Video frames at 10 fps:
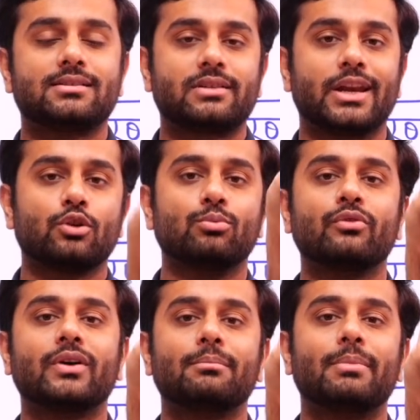is trying to
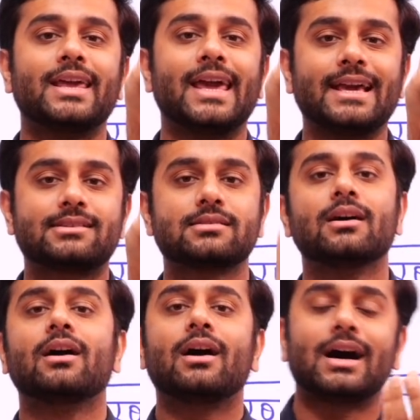move up by x,
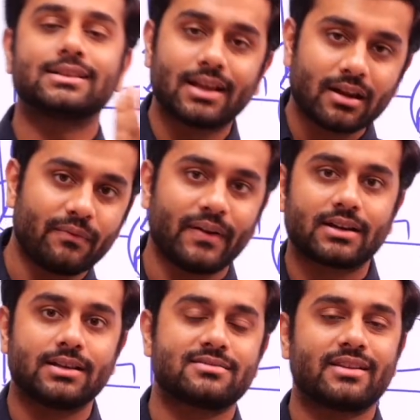other
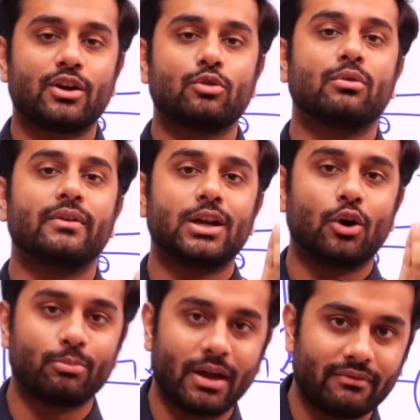effect is trying to move it
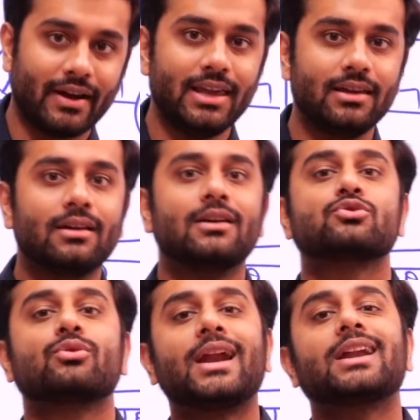down by y,
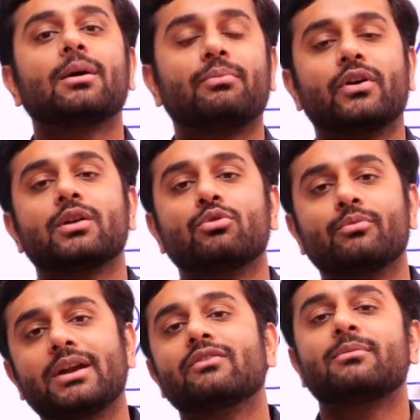so net upward
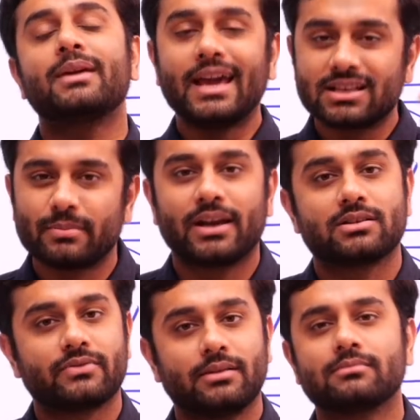movement will be x
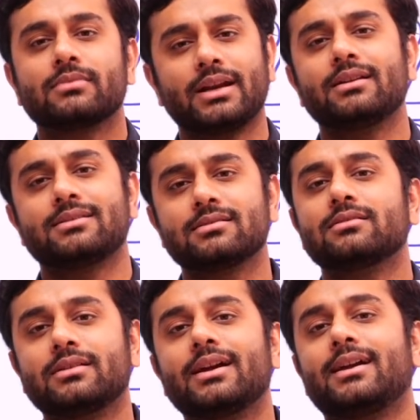minus y. It's
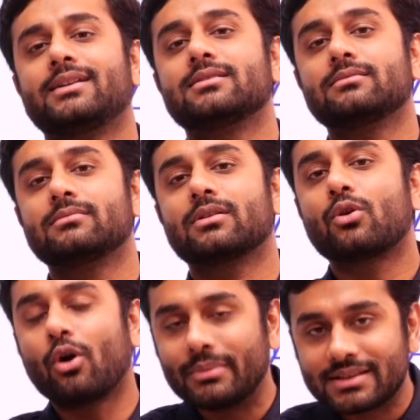a
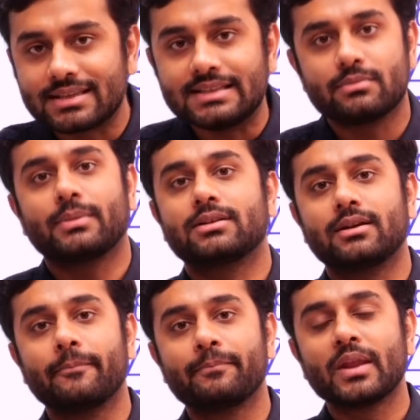common sense
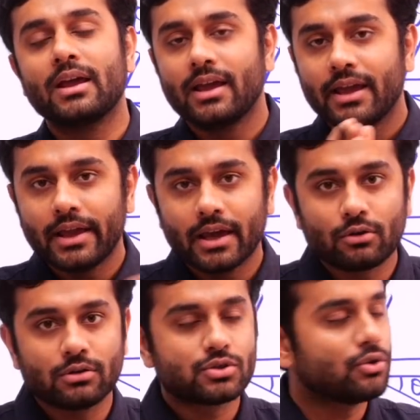method. Here
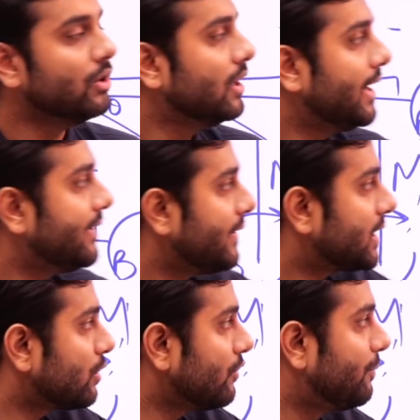also,
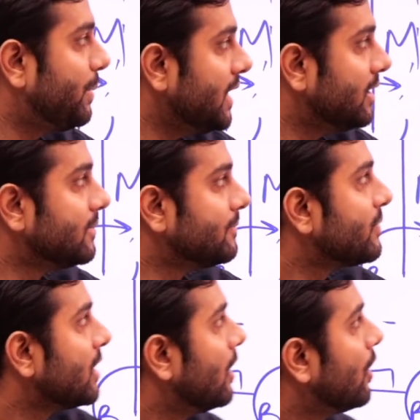effect of P
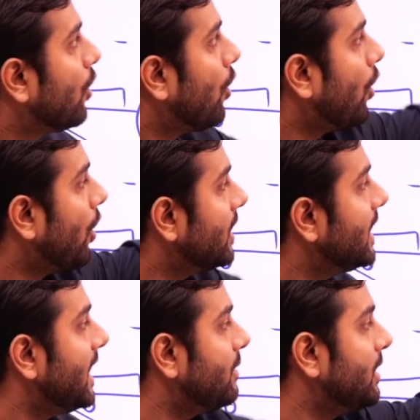
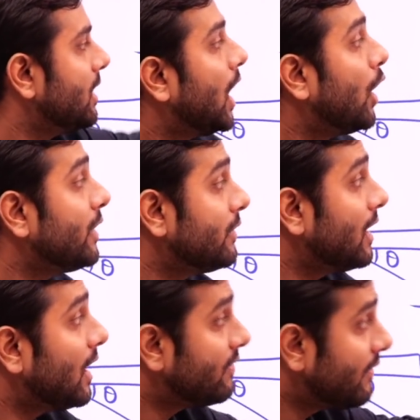on AB, how it
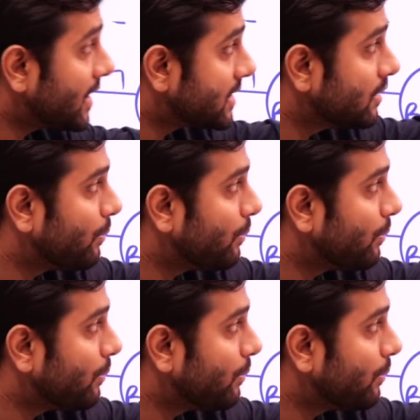will affect the